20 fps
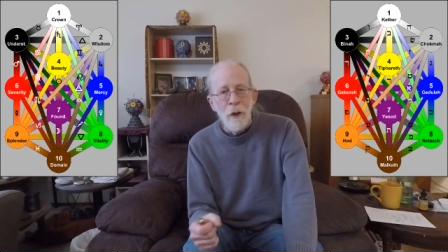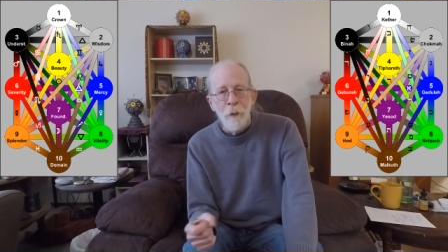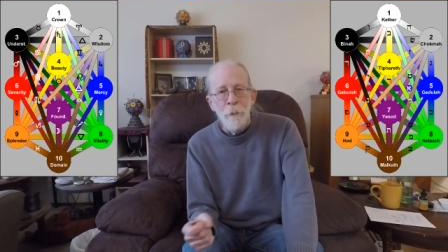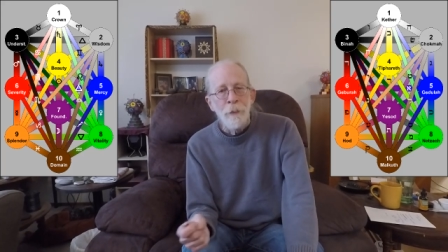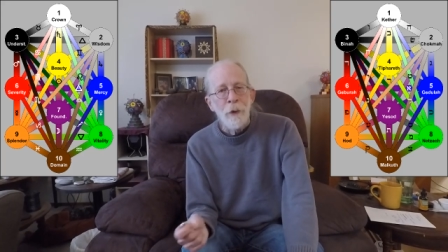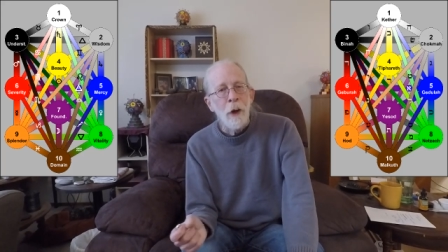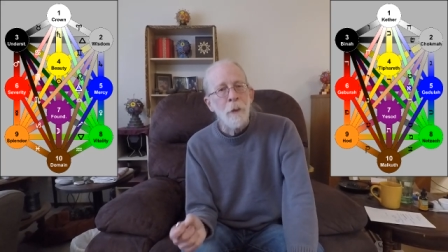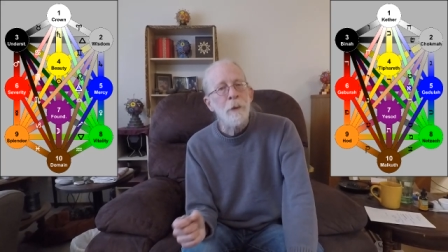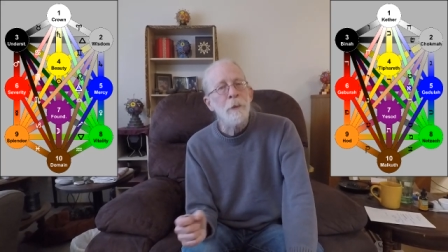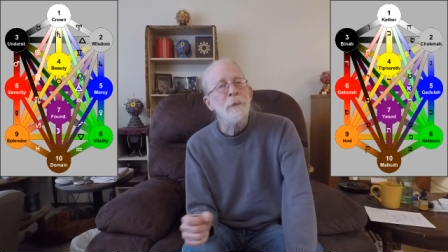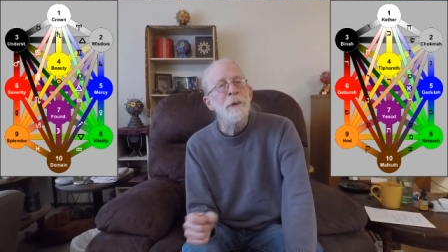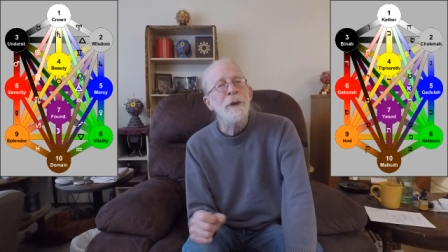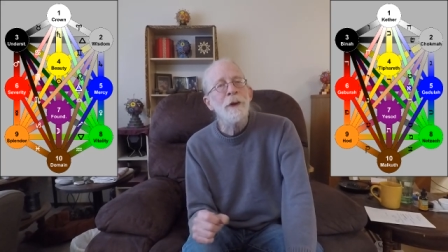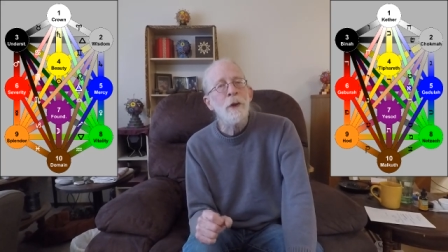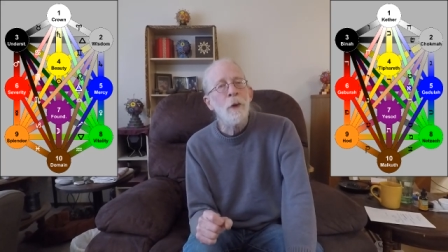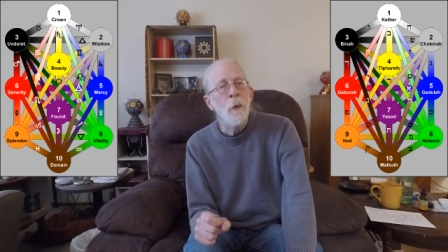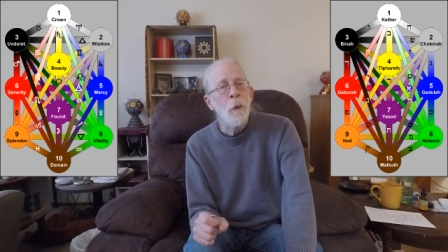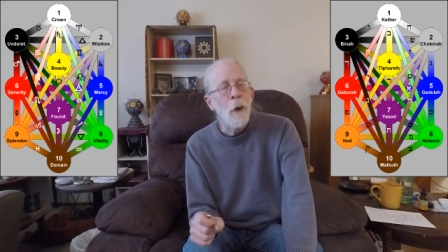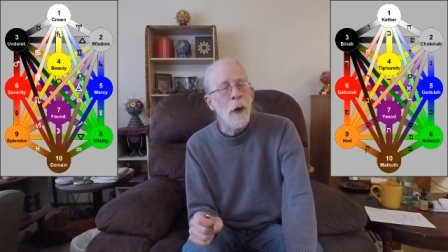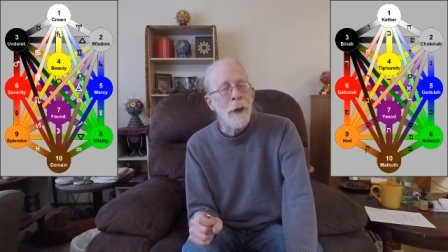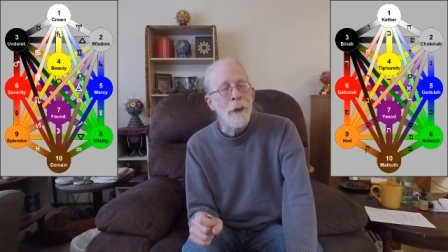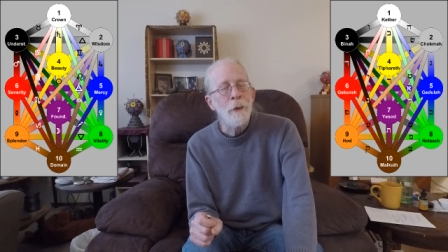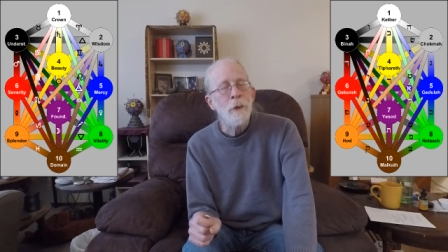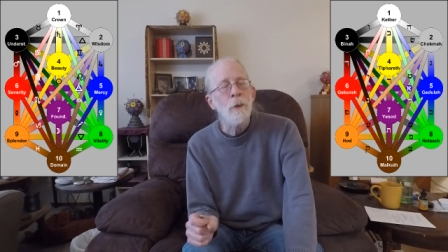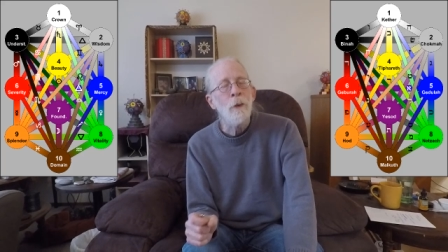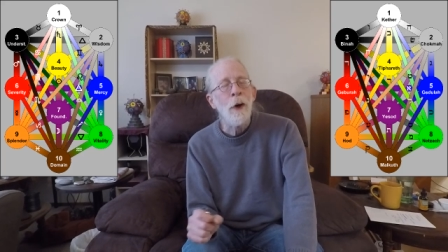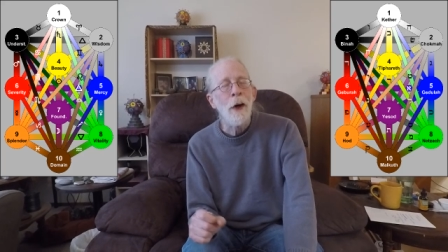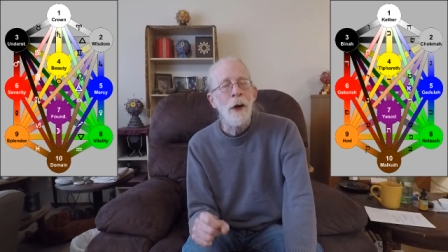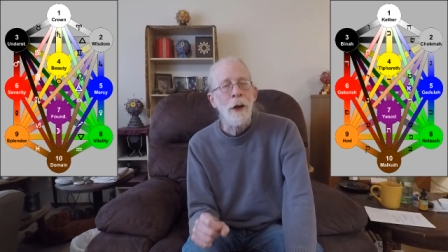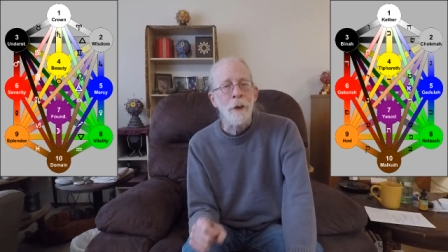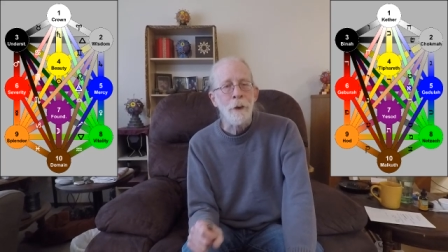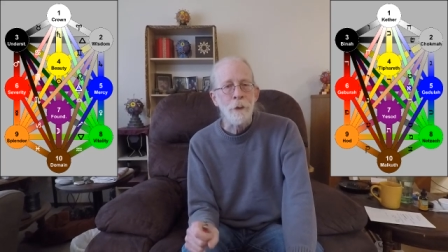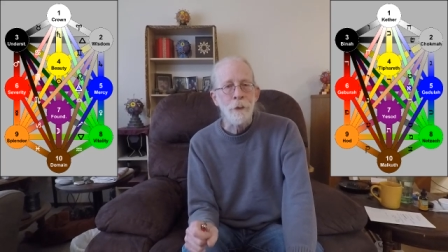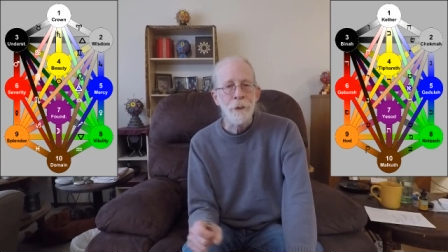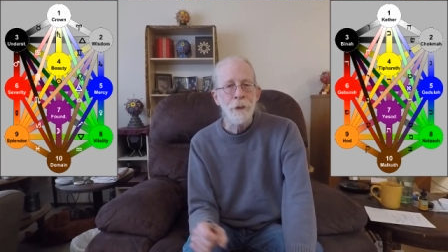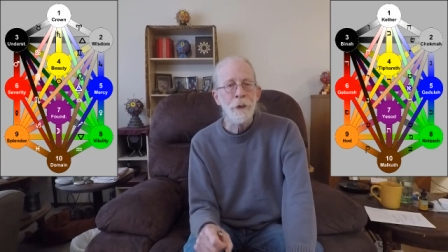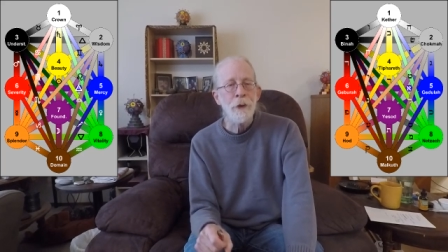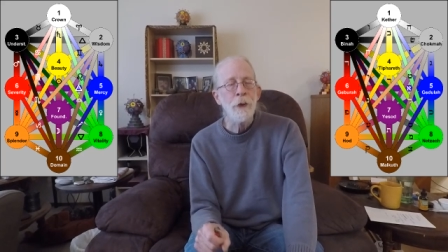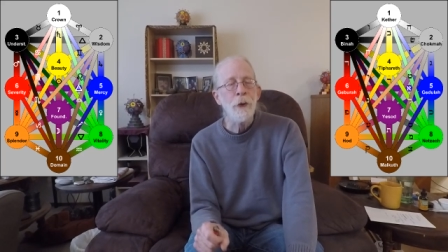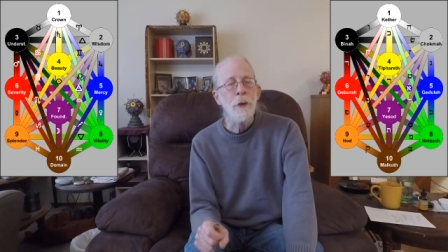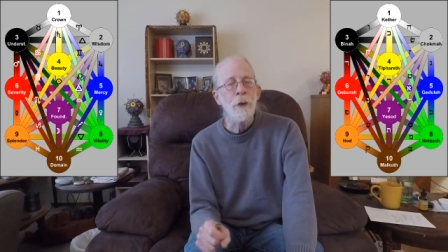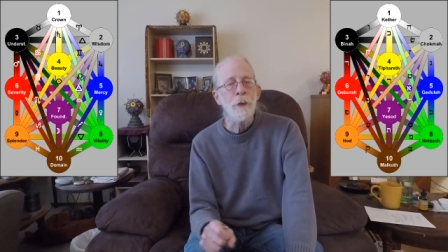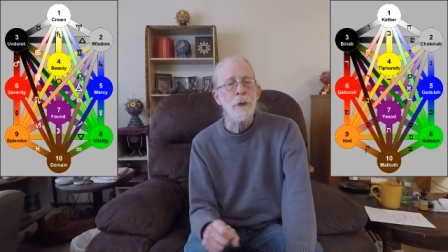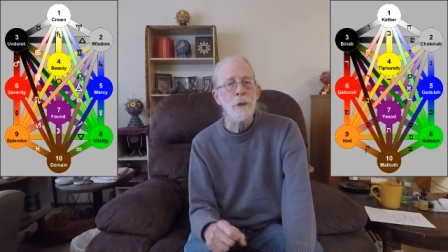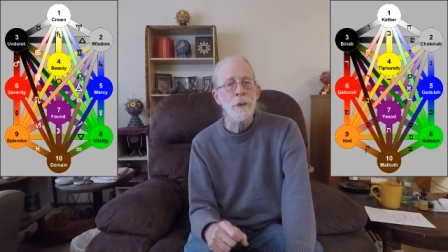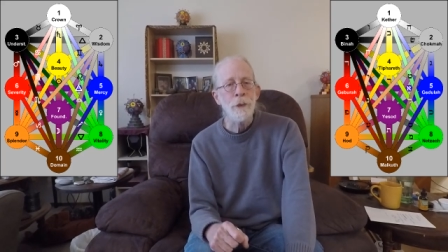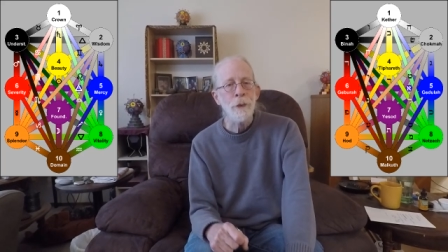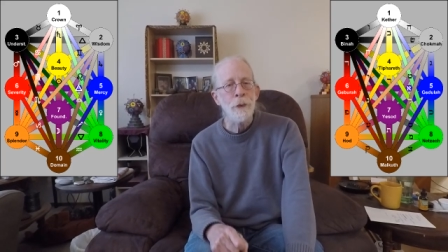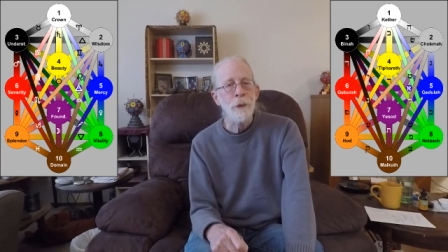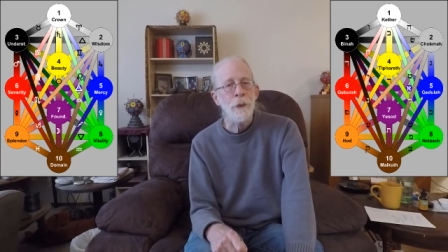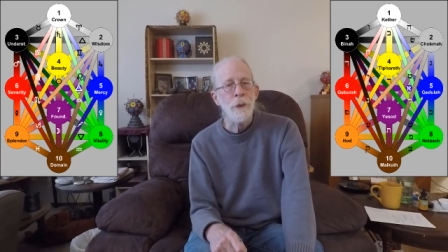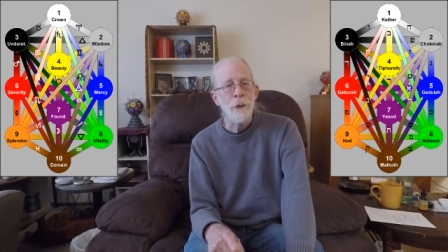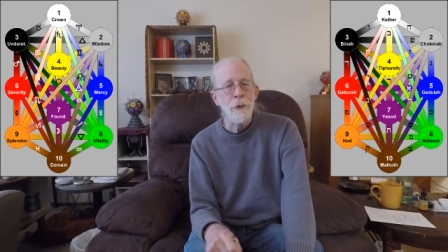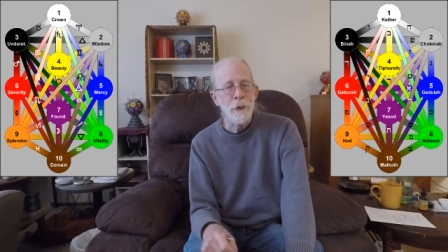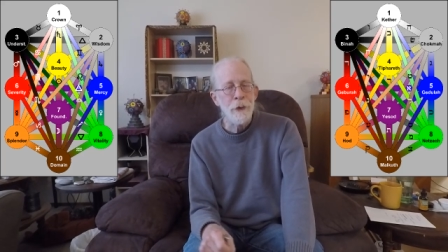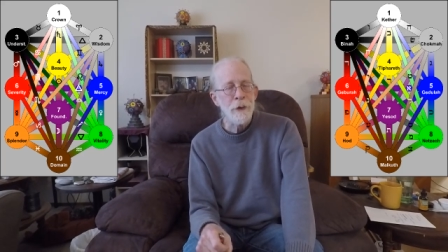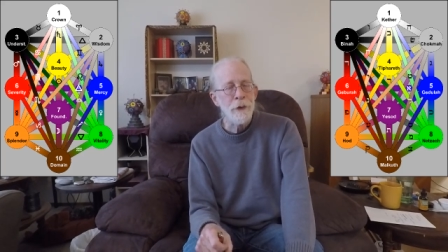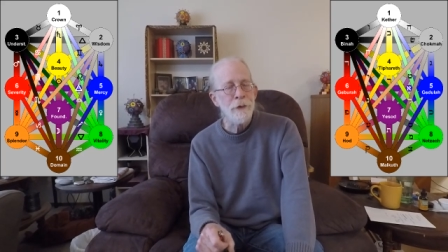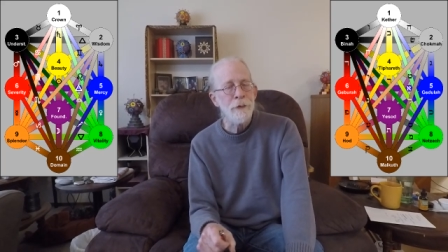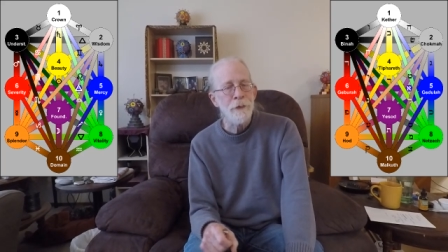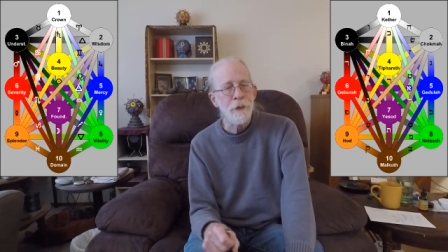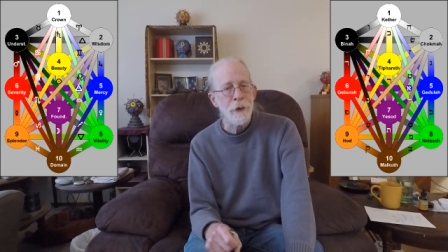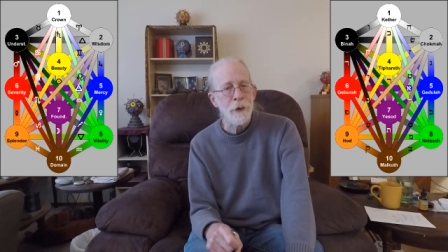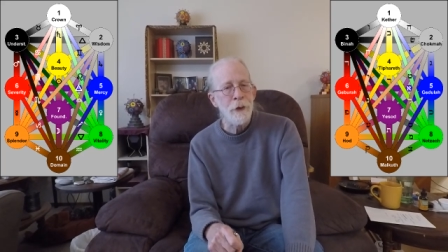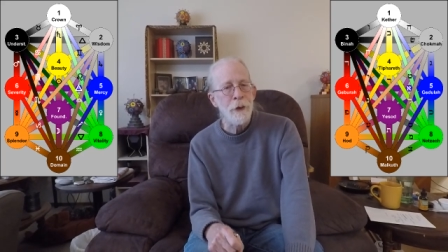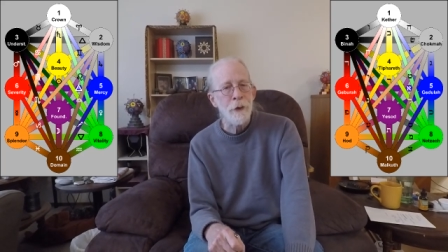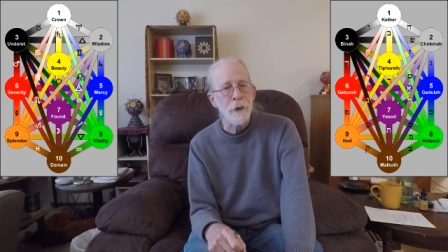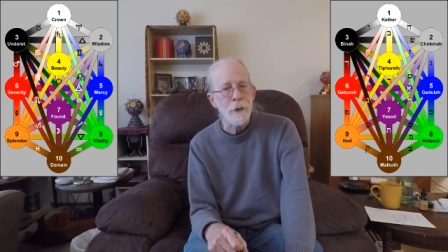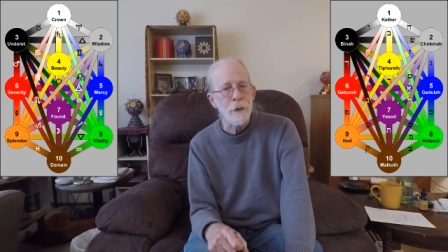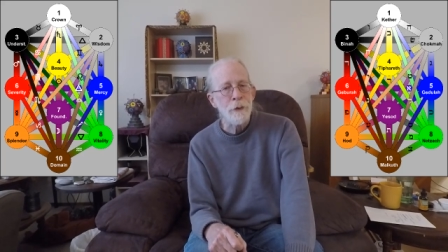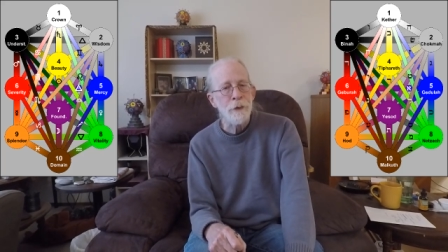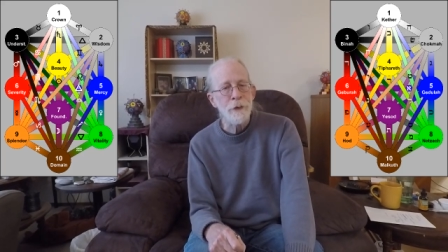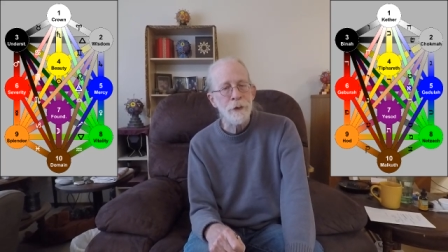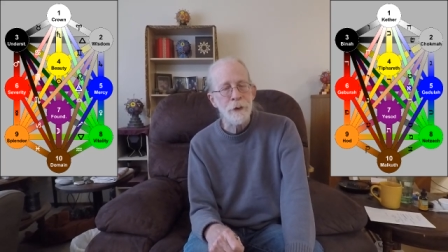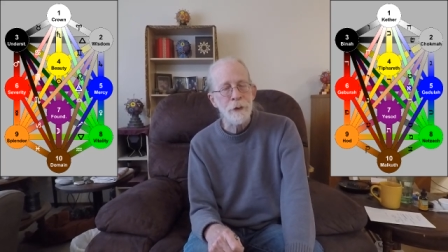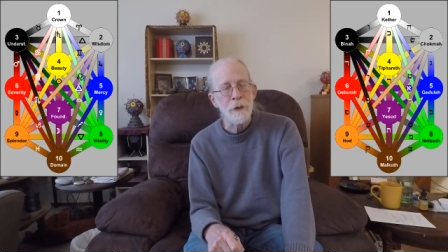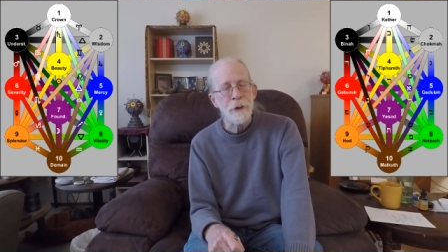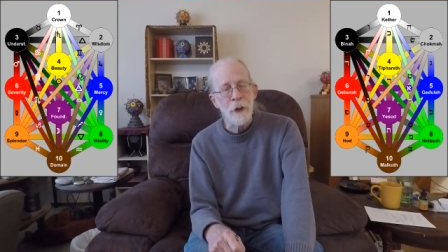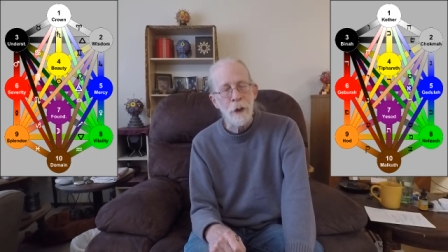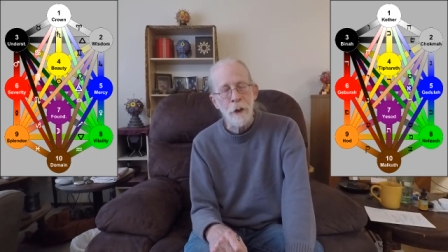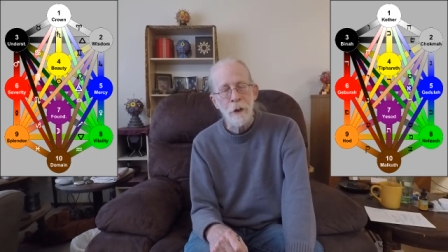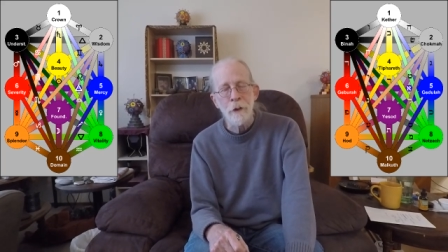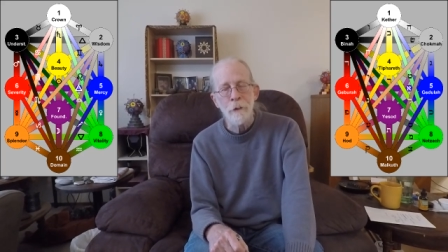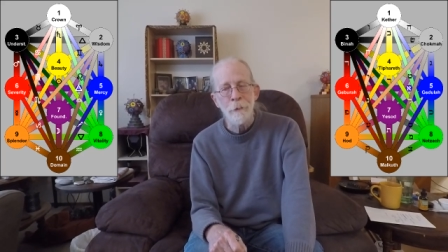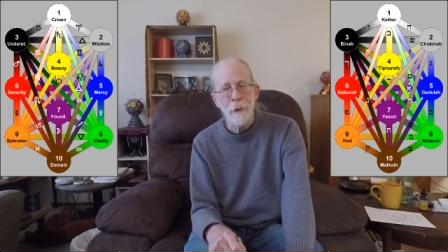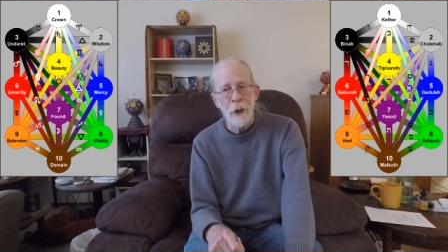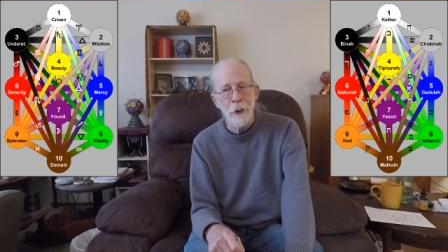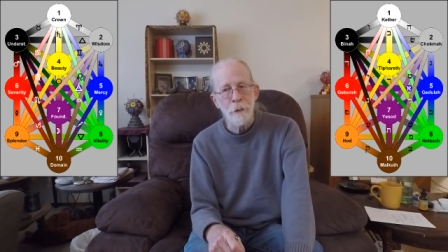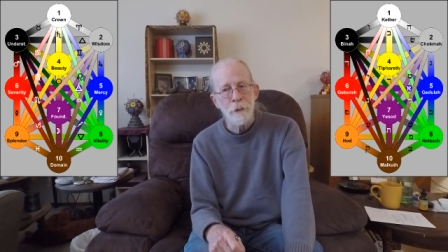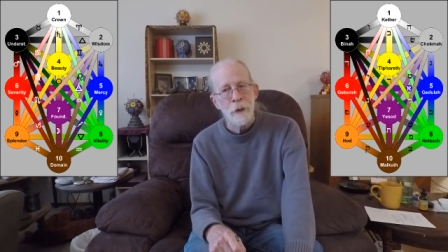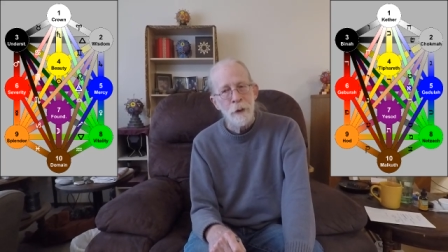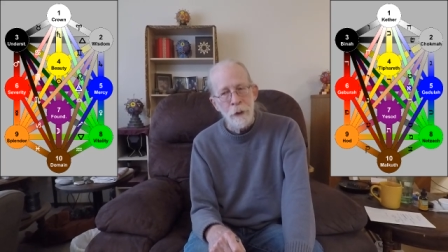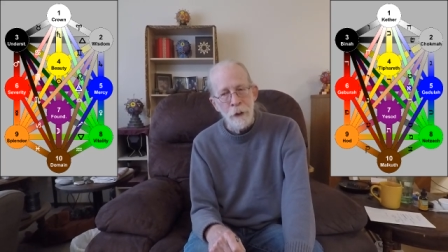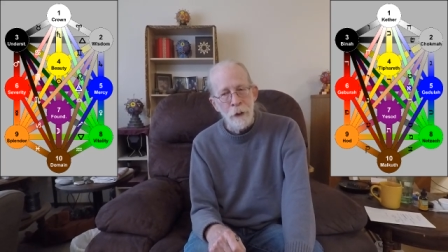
probably quite a while to go through these videos and talk about